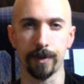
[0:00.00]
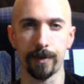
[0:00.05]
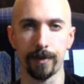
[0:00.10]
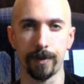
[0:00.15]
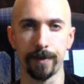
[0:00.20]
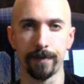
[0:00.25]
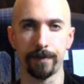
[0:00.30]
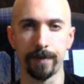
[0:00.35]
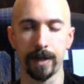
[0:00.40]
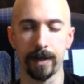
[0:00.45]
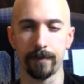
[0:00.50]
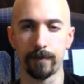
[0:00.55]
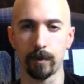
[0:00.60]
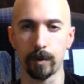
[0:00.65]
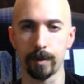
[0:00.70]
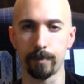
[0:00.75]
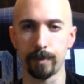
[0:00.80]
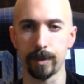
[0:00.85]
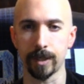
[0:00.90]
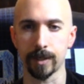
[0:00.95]
$35,
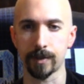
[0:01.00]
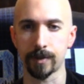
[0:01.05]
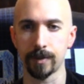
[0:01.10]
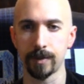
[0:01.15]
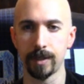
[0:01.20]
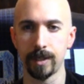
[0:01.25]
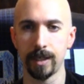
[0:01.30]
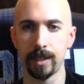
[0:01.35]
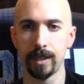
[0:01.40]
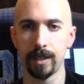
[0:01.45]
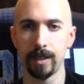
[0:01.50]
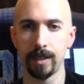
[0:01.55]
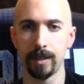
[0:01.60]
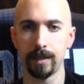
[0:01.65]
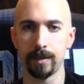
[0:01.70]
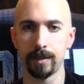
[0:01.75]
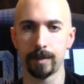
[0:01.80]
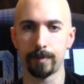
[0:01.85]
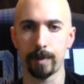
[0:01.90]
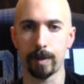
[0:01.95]
$40,
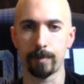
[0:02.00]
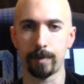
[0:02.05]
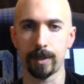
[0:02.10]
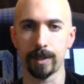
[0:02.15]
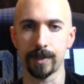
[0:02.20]
depending upon